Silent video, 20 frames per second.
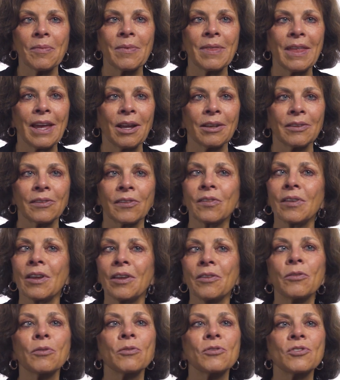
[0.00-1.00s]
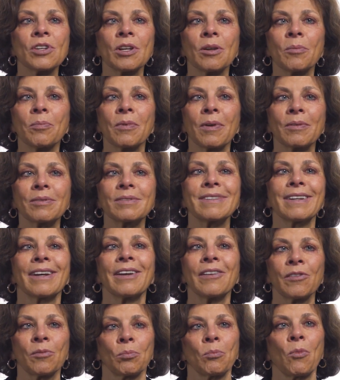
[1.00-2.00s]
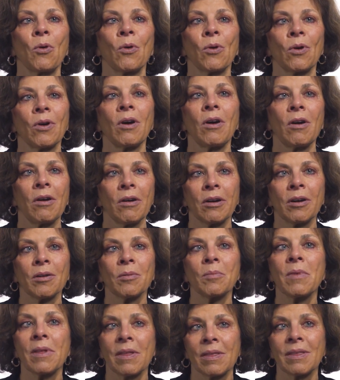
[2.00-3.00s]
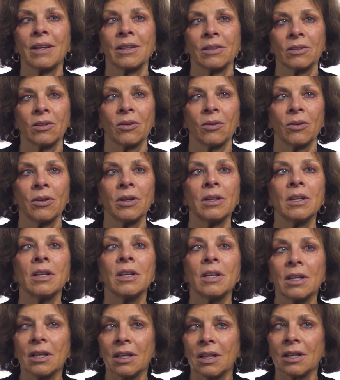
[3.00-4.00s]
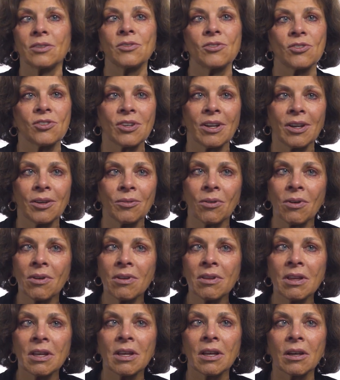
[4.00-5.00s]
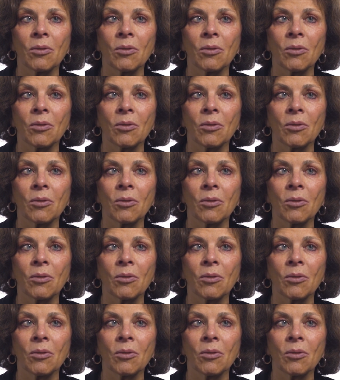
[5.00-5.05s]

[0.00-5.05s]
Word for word: that censorship does more harm than good in general,